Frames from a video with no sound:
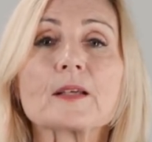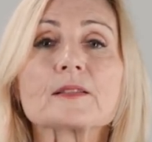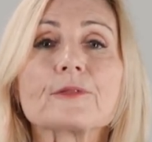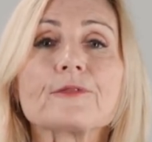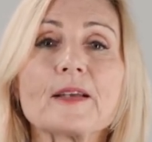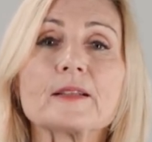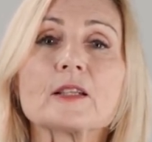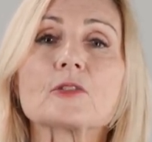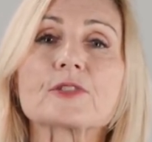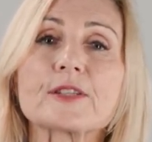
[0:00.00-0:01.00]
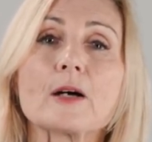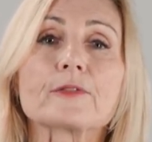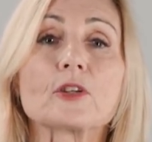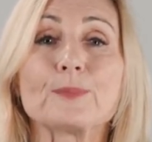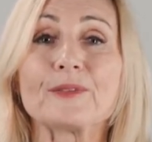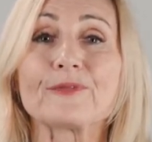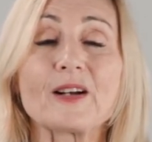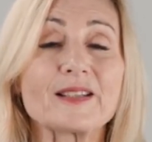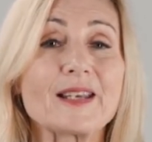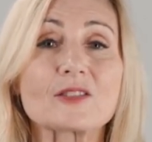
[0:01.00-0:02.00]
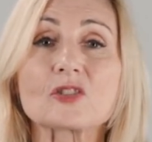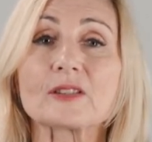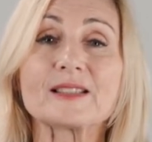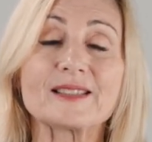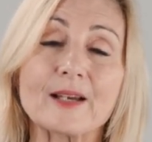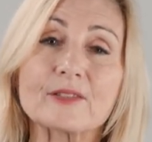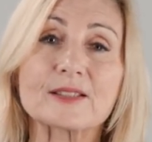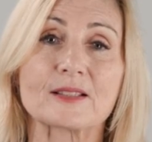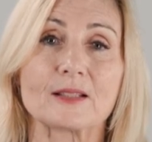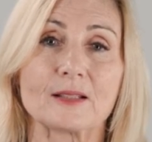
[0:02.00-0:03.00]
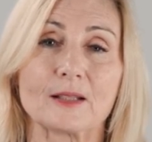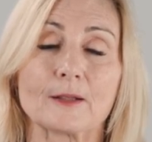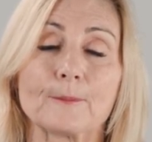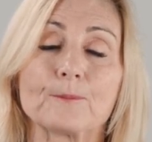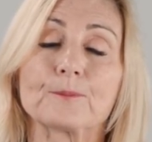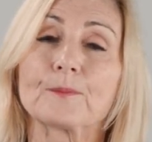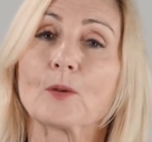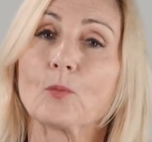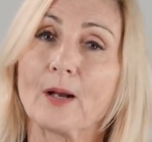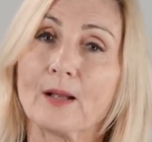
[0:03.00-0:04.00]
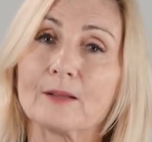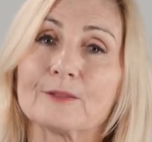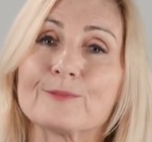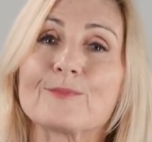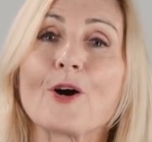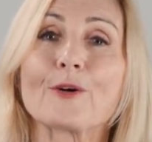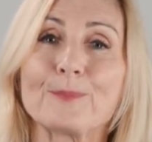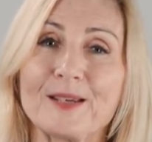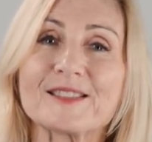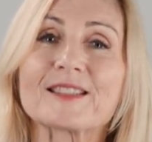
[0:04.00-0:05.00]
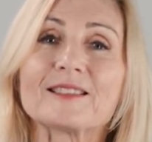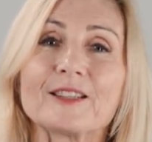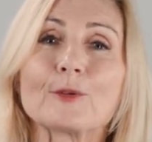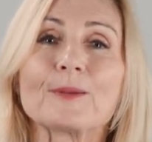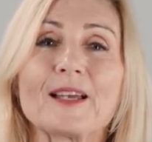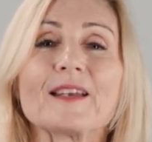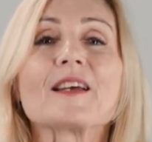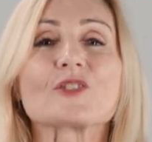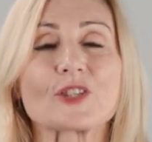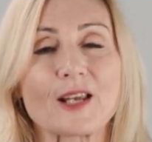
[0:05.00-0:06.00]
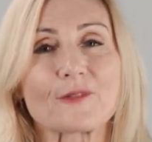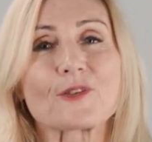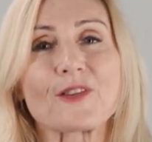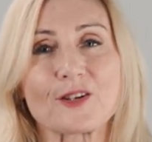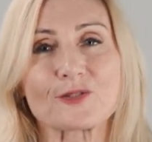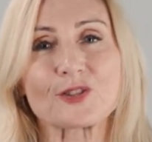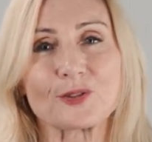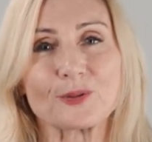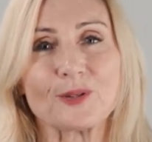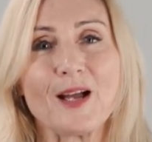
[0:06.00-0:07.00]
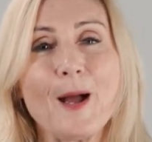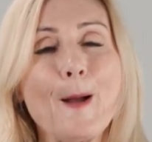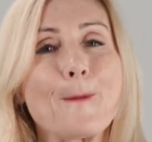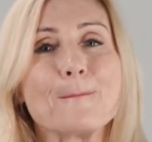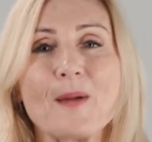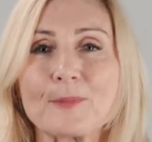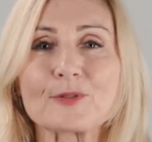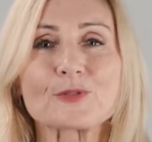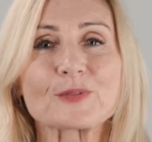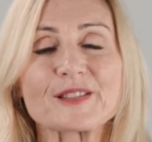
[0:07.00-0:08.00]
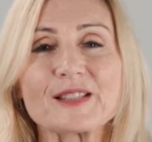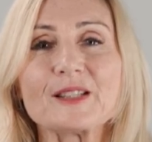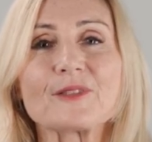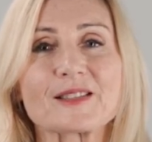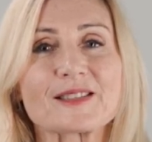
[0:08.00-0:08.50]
defending yourself could be financially devastating. Well, our basic legal plan has you covered there too. Members receive a